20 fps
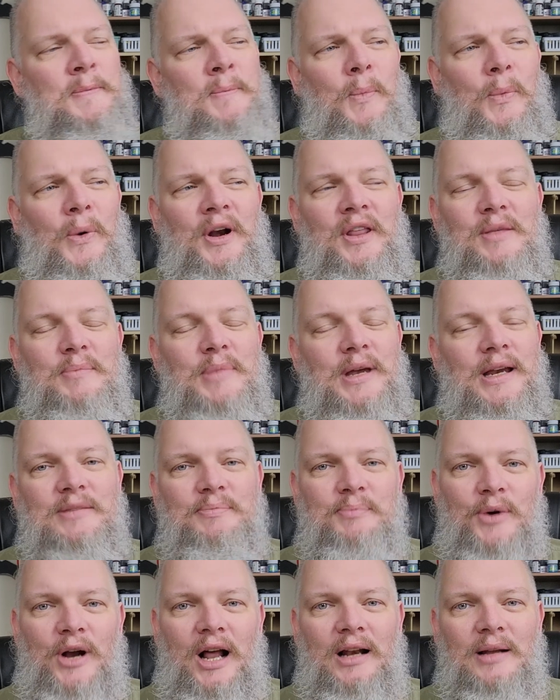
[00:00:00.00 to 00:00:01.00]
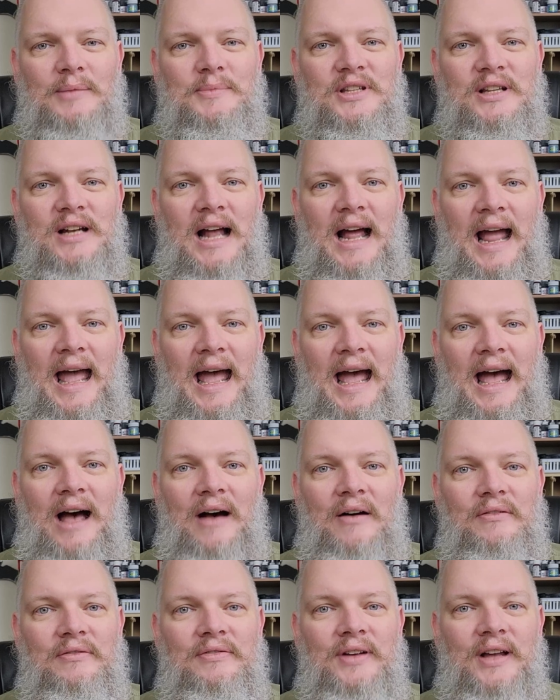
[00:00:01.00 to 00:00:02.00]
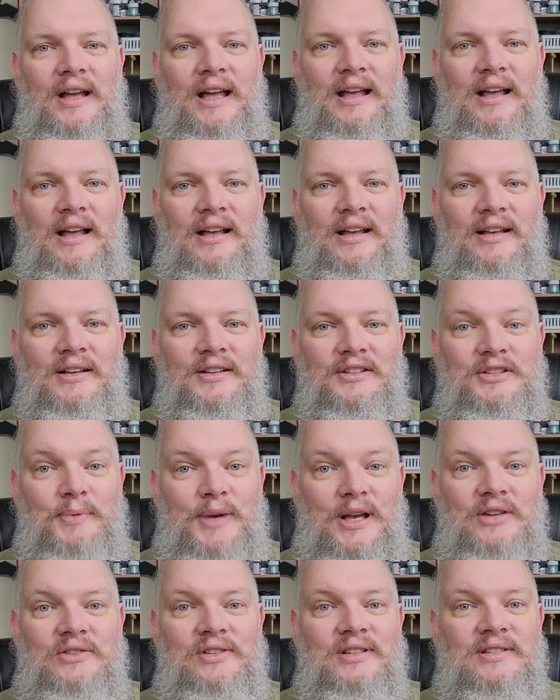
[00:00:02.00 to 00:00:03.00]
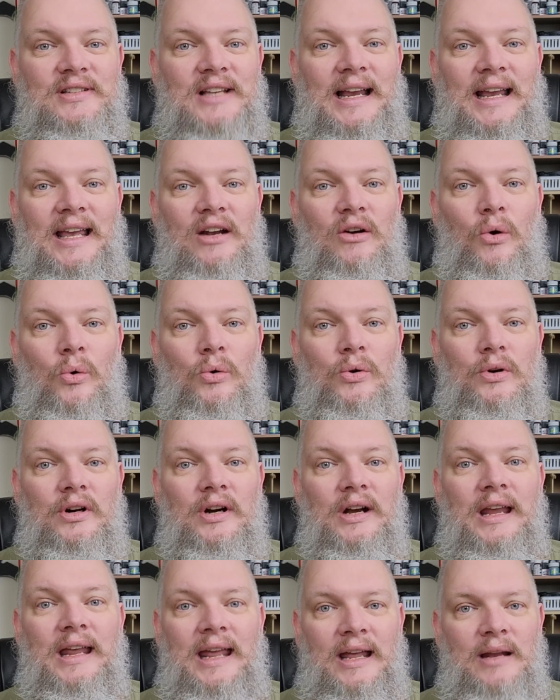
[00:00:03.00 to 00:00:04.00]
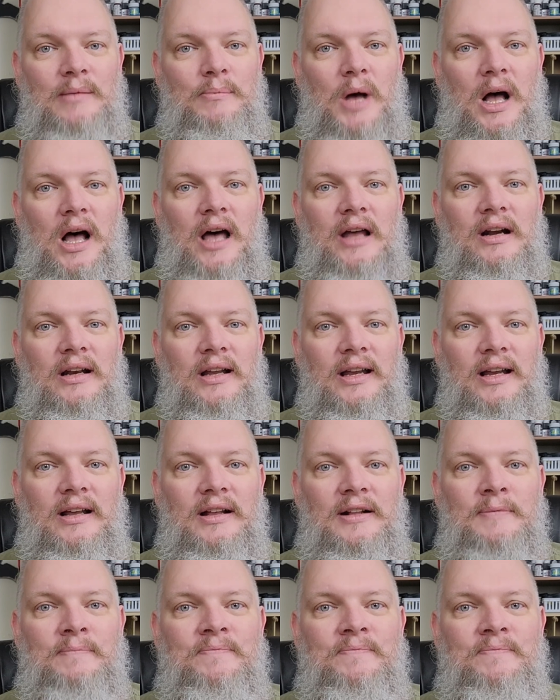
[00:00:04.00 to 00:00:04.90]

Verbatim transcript: one of the biggest problems that i have uh, especially as i get older in modeling